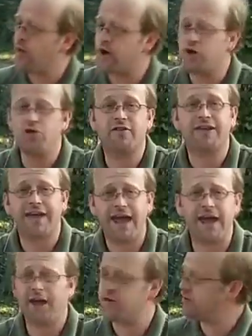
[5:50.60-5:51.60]
We want to use a
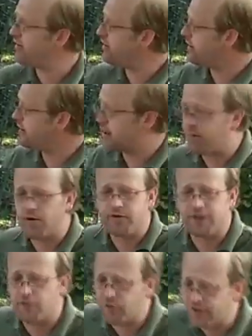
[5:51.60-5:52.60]
cage. You see a number of